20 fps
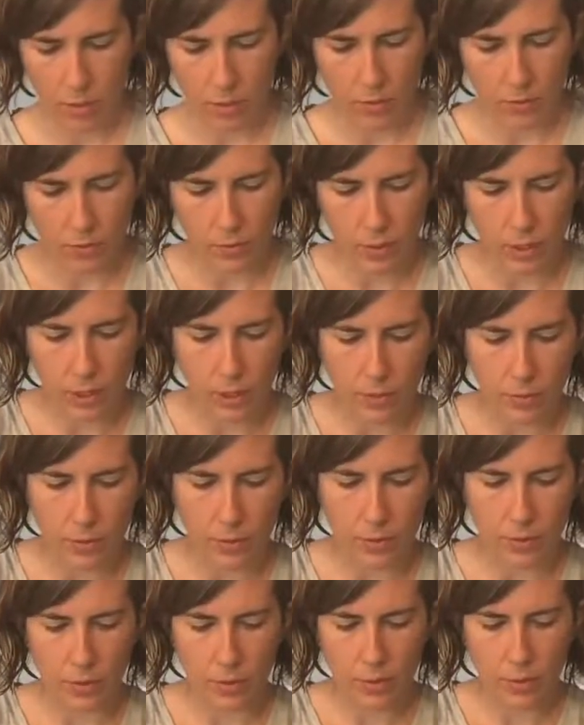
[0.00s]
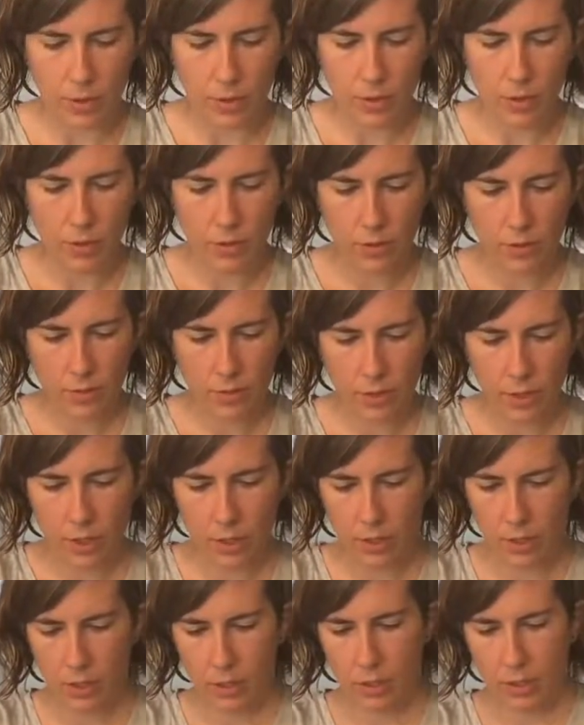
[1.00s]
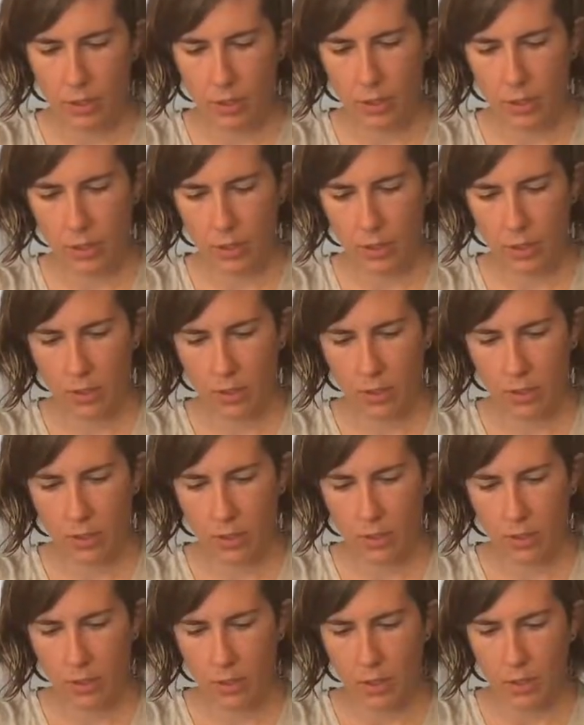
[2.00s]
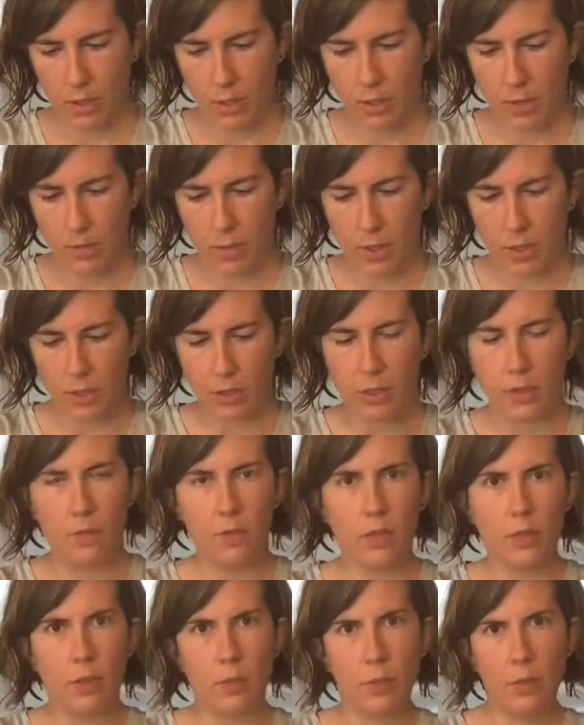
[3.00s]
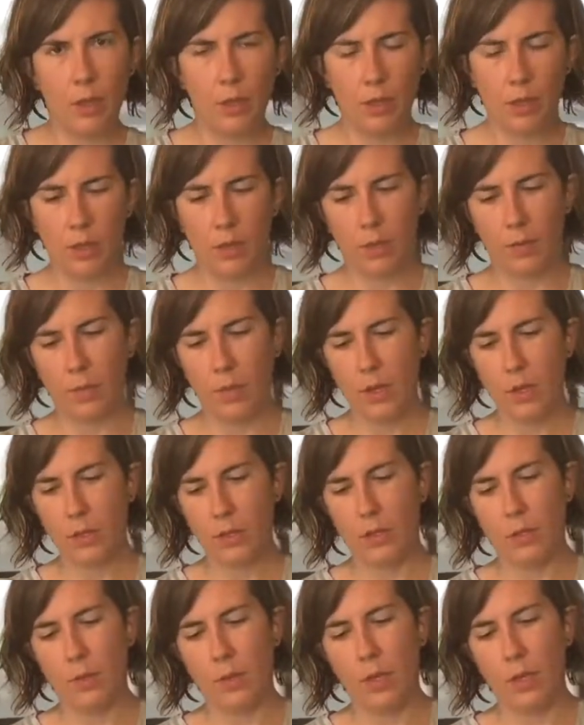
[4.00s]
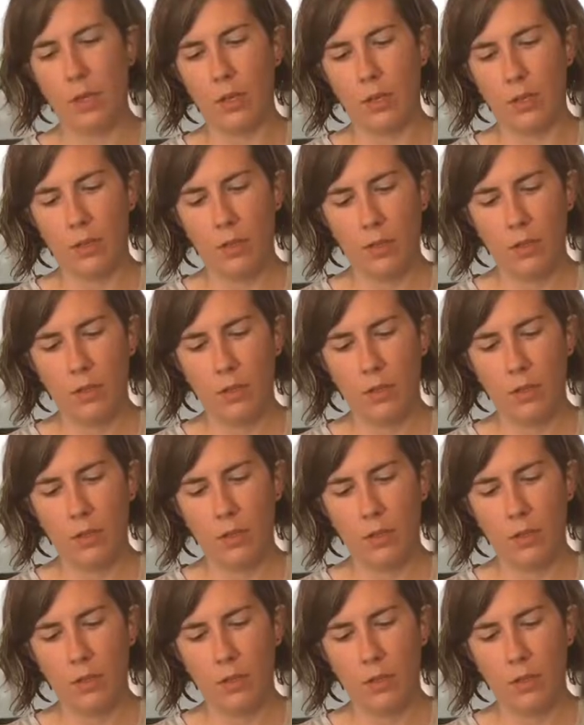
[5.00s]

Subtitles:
Hopefully it will zip close for us. I may just have to get a pastry bag,